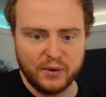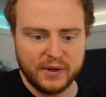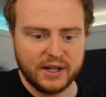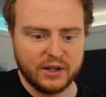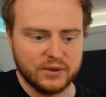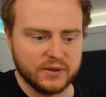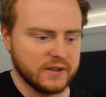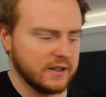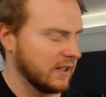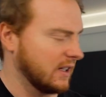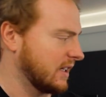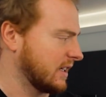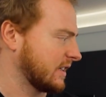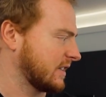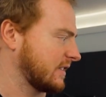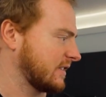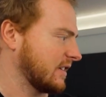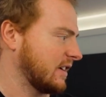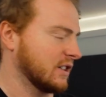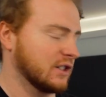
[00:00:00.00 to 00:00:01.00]
we get onto the
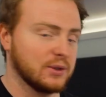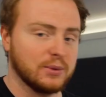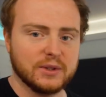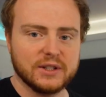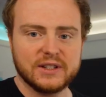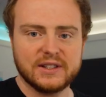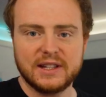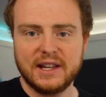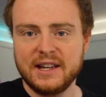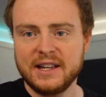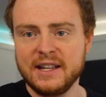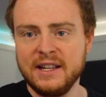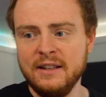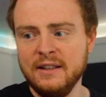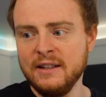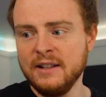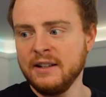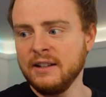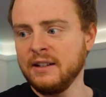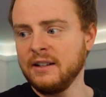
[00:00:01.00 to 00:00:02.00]
list, I just want to say
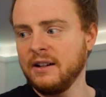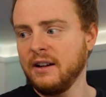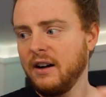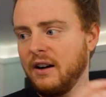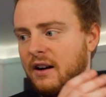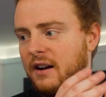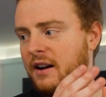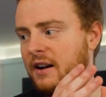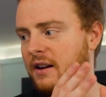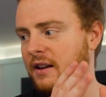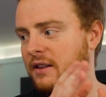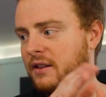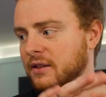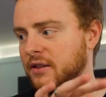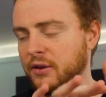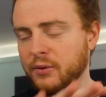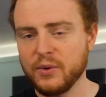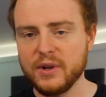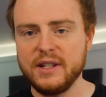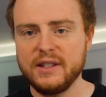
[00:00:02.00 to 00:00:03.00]

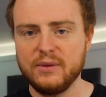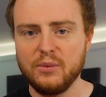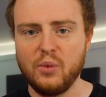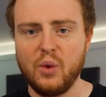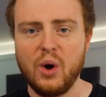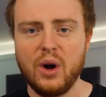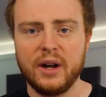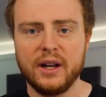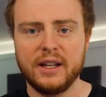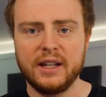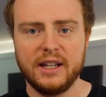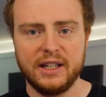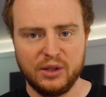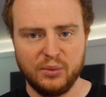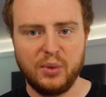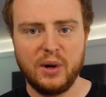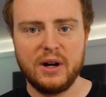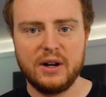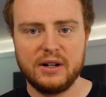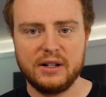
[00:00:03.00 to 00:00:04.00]
the reason why in the
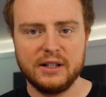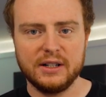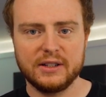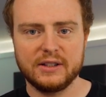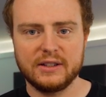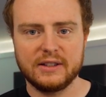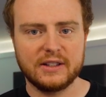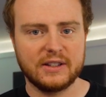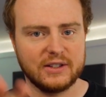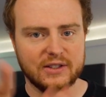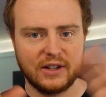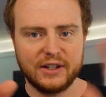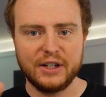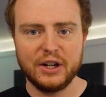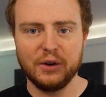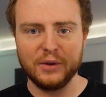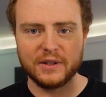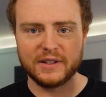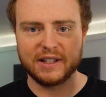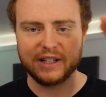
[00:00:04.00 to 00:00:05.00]
past, because I
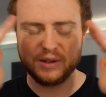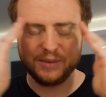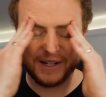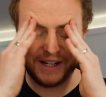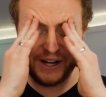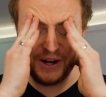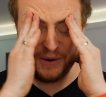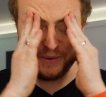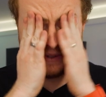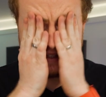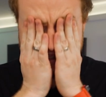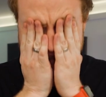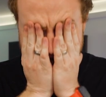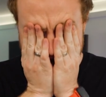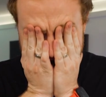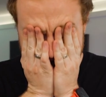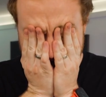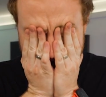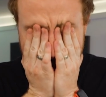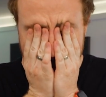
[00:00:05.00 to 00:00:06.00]
know there's going to be comments
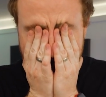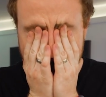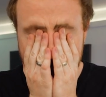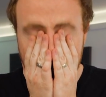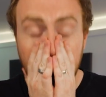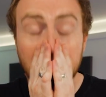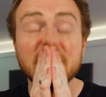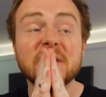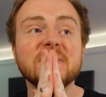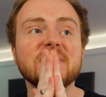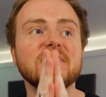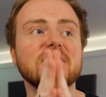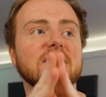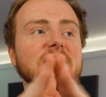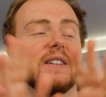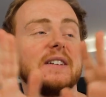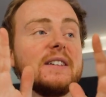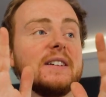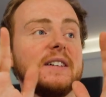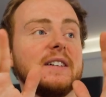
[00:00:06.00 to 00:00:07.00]
about this,
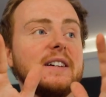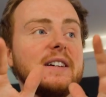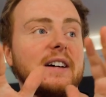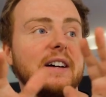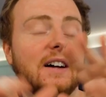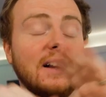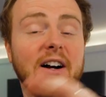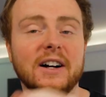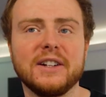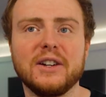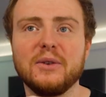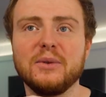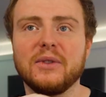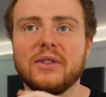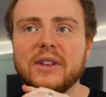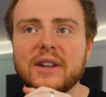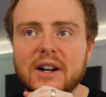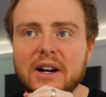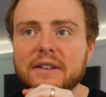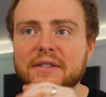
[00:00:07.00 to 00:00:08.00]
I don't
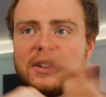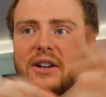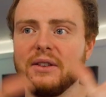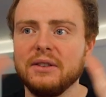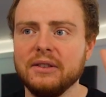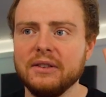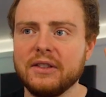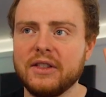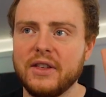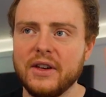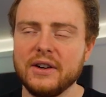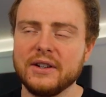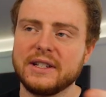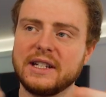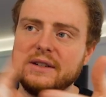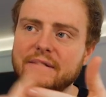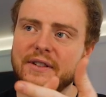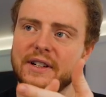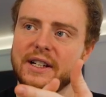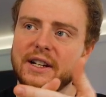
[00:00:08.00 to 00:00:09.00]
think I've done
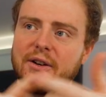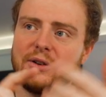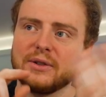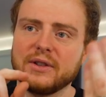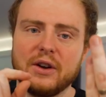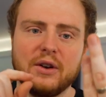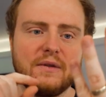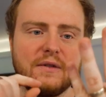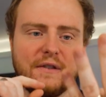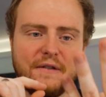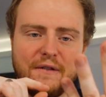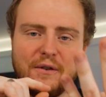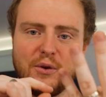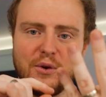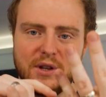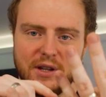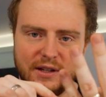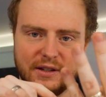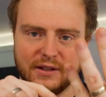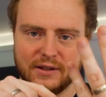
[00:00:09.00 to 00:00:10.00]
30 videos over
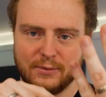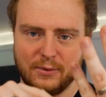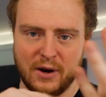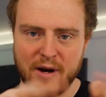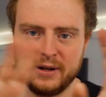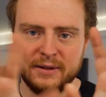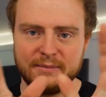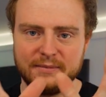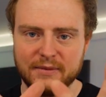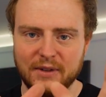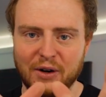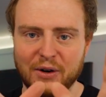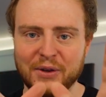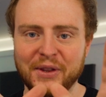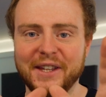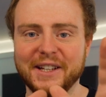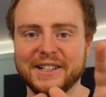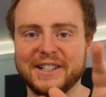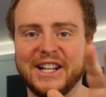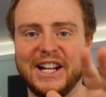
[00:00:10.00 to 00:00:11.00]
4 years, right, on
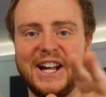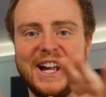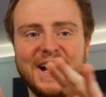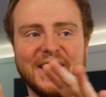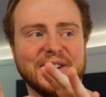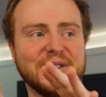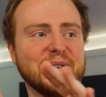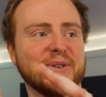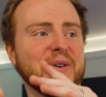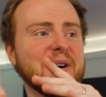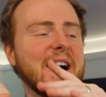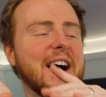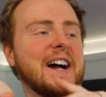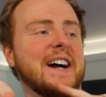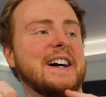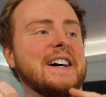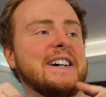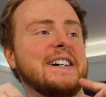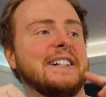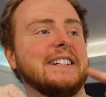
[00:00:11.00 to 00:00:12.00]
this channel,
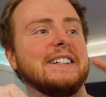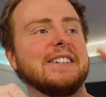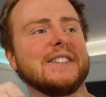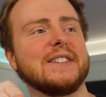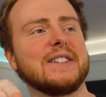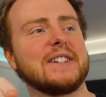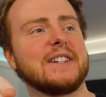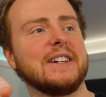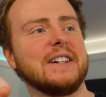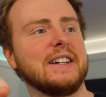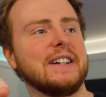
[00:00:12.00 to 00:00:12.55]
and